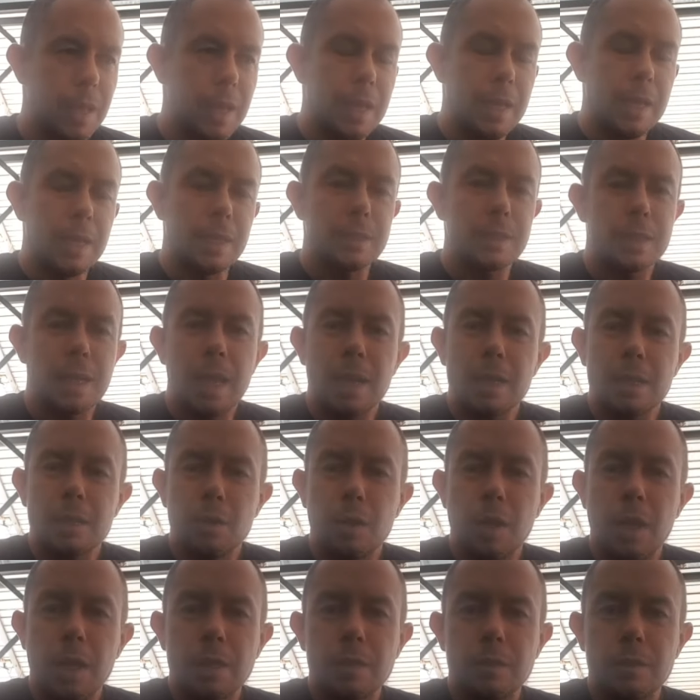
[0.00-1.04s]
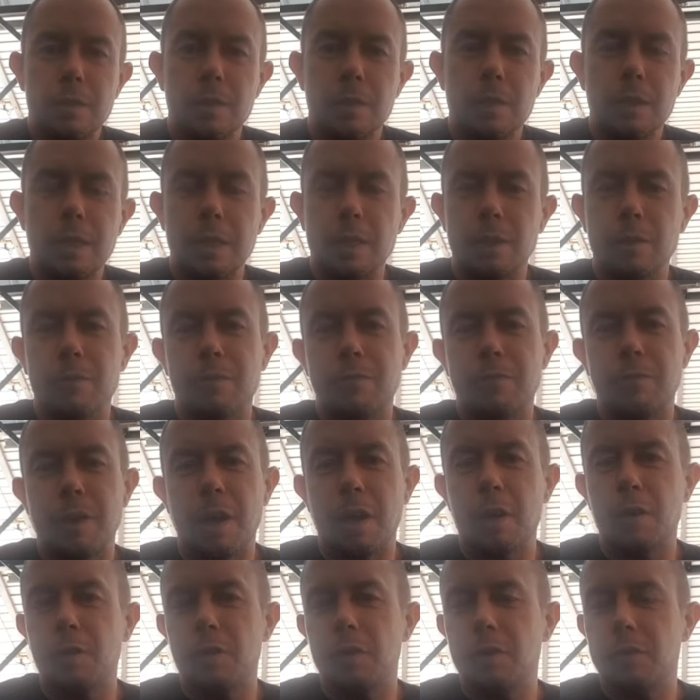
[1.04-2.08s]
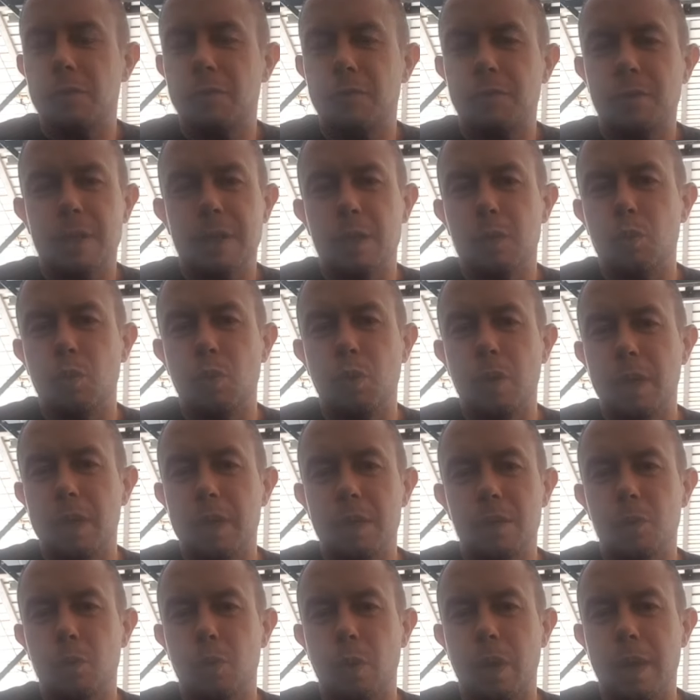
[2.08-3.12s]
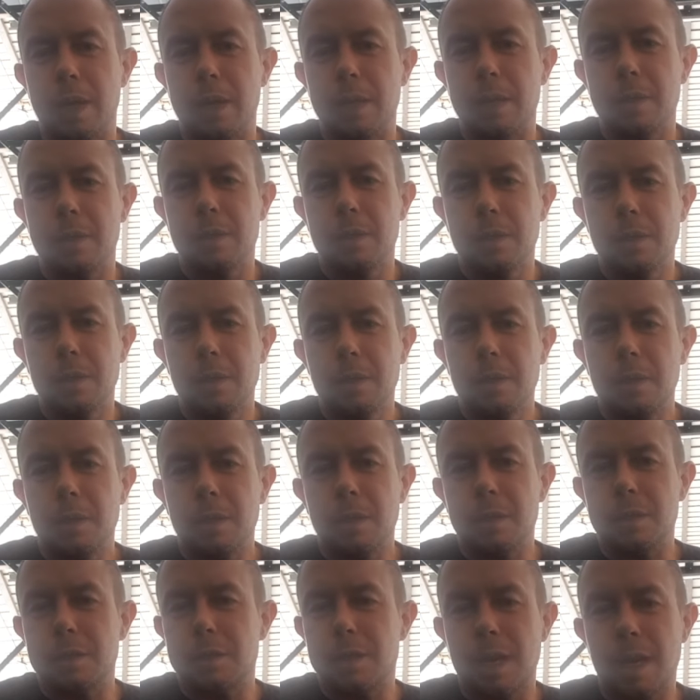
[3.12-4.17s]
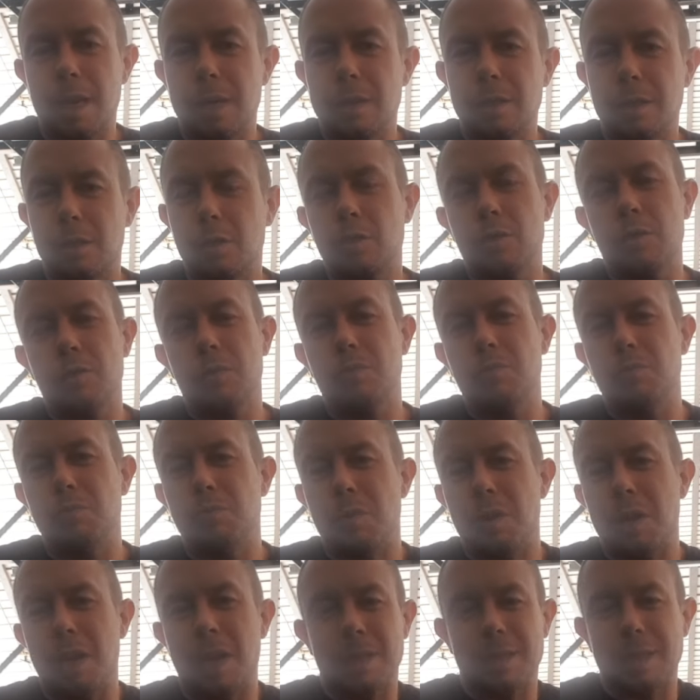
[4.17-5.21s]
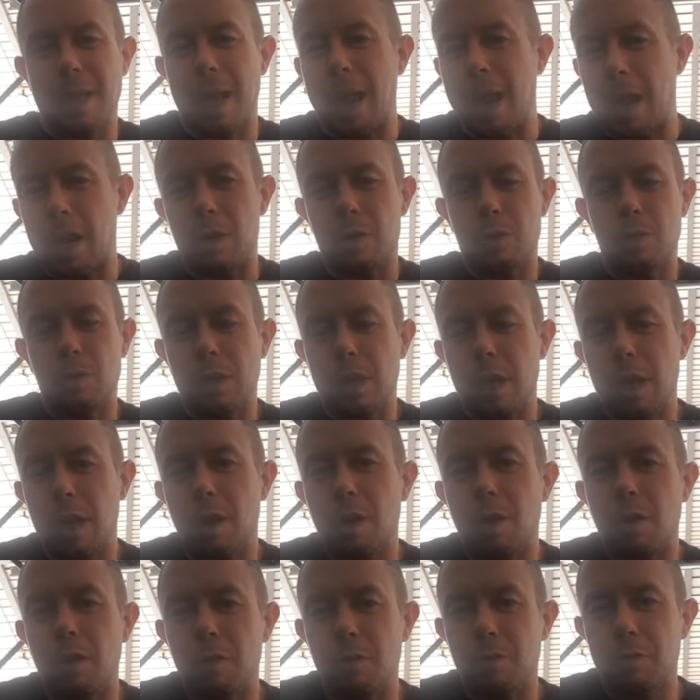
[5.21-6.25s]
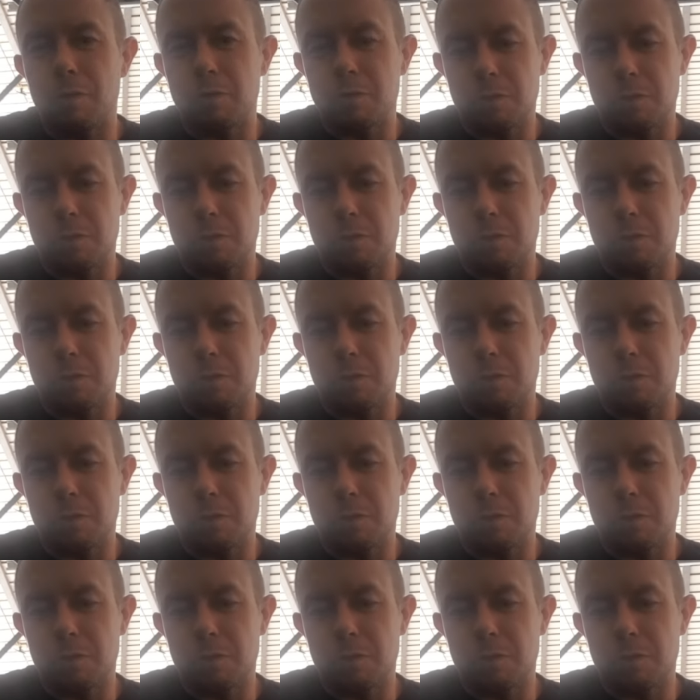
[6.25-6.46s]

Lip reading: It's calculated in a very fucking weird way. It's like the area of